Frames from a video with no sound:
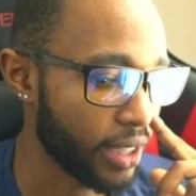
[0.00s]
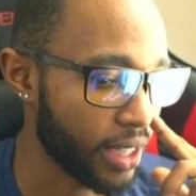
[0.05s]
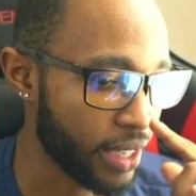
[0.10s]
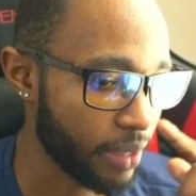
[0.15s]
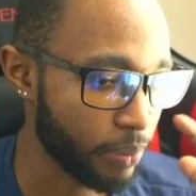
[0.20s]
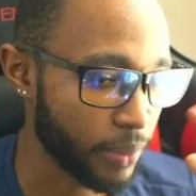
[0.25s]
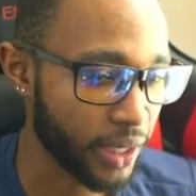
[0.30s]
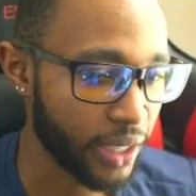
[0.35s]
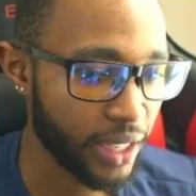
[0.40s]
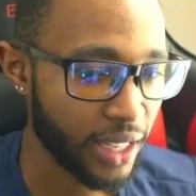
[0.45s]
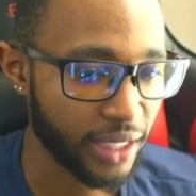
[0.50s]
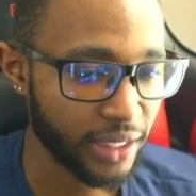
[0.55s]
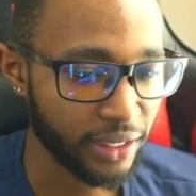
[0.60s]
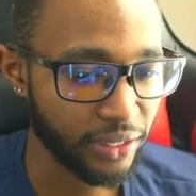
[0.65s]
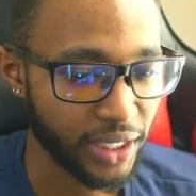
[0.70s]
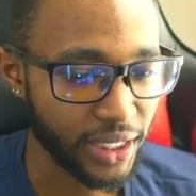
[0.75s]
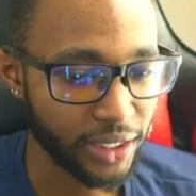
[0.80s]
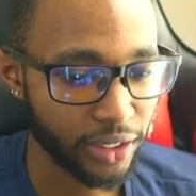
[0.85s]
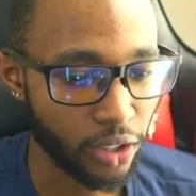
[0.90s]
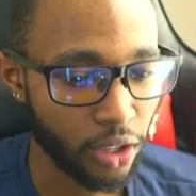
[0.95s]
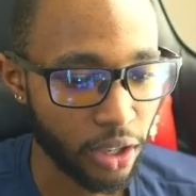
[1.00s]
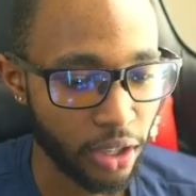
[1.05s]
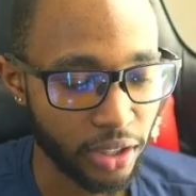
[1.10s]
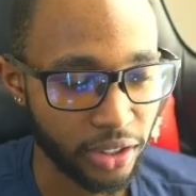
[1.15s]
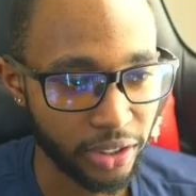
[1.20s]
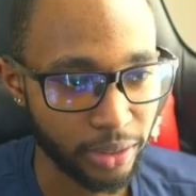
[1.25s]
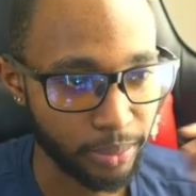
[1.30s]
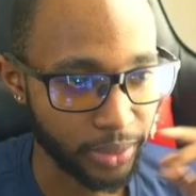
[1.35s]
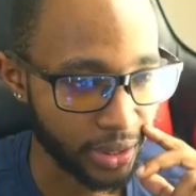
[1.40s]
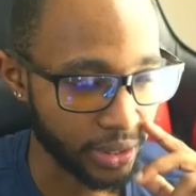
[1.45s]
And because of this
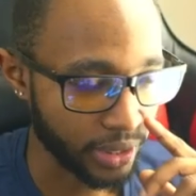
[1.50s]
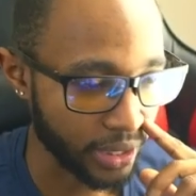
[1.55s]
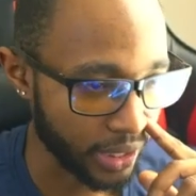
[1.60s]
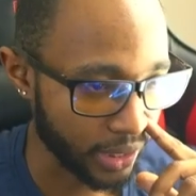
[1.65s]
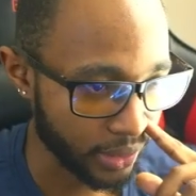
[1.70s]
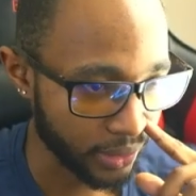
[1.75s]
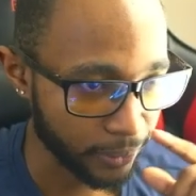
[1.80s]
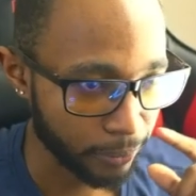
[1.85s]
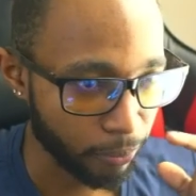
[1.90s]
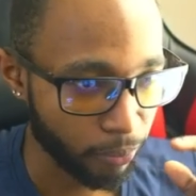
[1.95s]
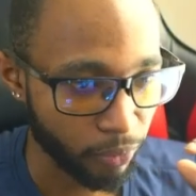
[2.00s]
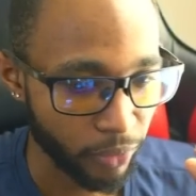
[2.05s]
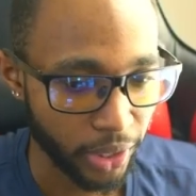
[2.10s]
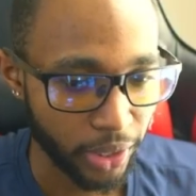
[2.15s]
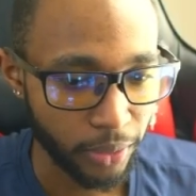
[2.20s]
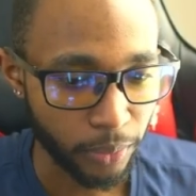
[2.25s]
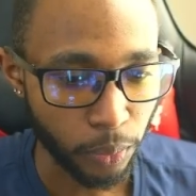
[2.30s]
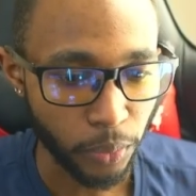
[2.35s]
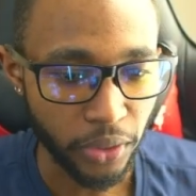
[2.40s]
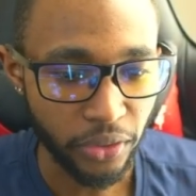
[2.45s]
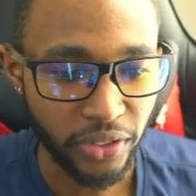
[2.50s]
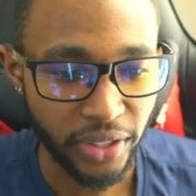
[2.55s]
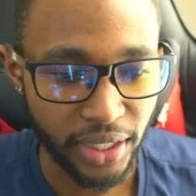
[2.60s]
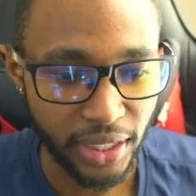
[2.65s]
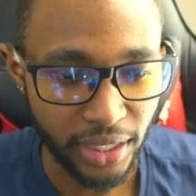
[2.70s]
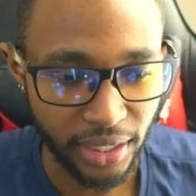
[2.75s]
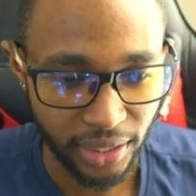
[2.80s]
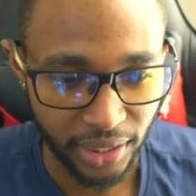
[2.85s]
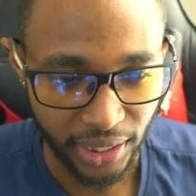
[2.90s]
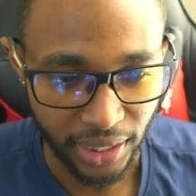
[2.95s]
costly mistake, we've
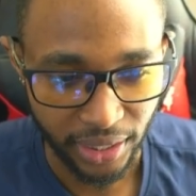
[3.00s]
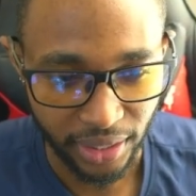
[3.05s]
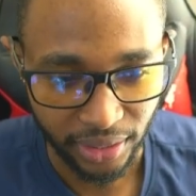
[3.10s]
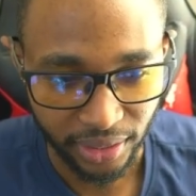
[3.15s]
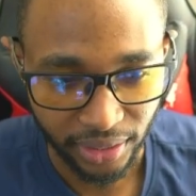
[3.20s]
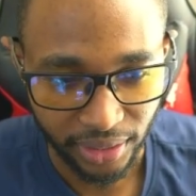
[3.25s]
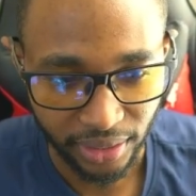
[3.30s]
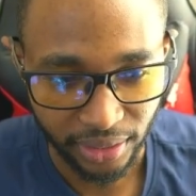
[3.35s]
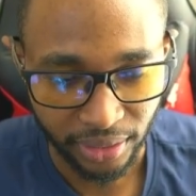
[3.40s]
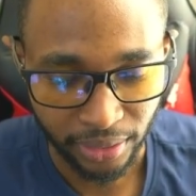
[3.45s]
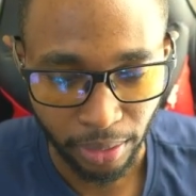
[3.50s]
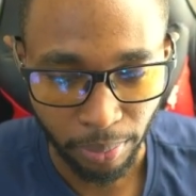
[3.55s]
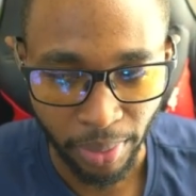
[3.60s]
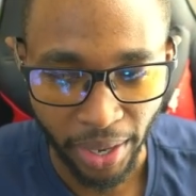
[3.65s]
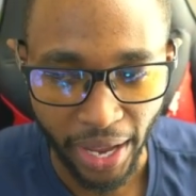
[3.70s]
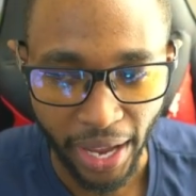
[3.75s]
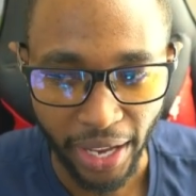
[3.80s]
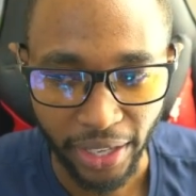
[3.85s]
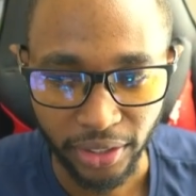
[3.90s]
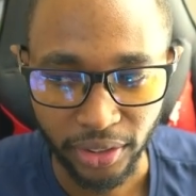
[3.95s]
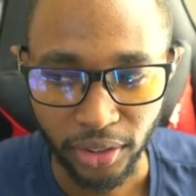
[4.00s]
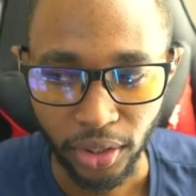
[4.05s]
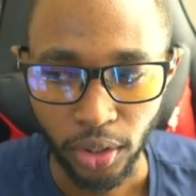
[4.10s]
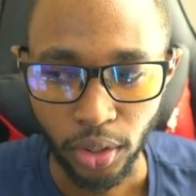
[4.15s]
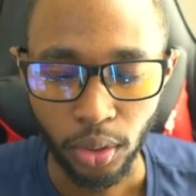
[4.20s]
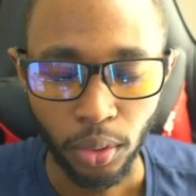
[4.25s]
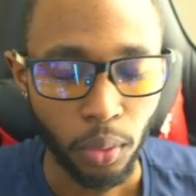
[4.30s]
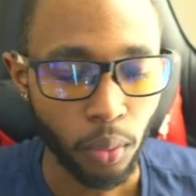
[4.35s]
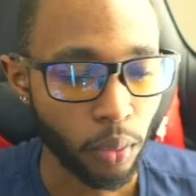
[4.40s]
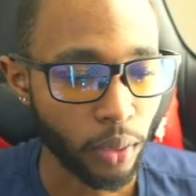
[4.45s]
seen tendencies in the past
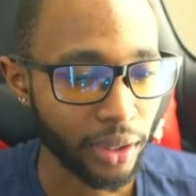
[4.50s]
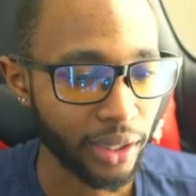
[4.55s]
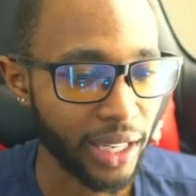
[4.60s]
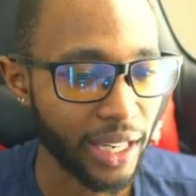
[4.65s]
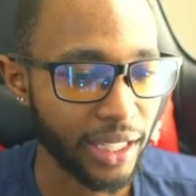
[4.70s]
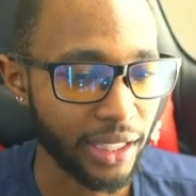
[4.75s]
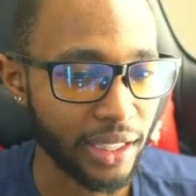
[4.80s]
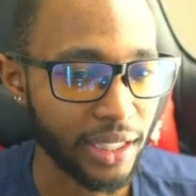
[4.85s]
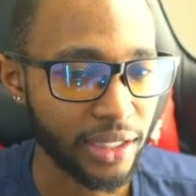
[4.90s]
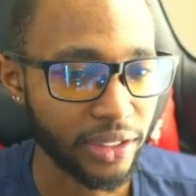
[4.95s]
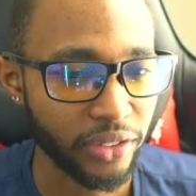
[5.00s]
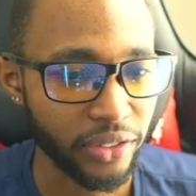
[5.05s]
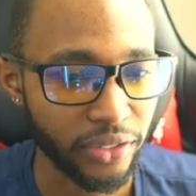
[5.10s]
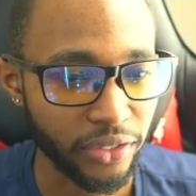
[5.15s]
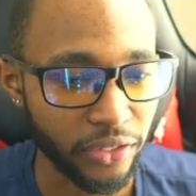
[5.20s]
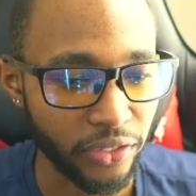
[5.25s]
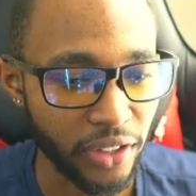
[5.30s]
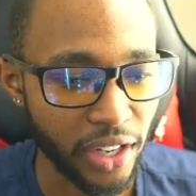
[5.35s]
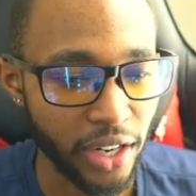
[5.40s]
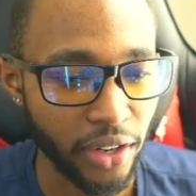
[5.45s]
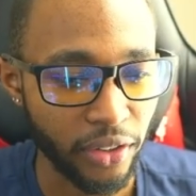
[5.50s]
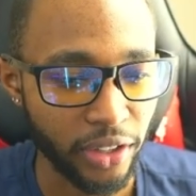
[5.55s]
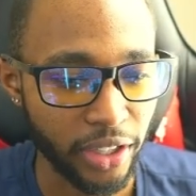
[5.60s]
where Light gets very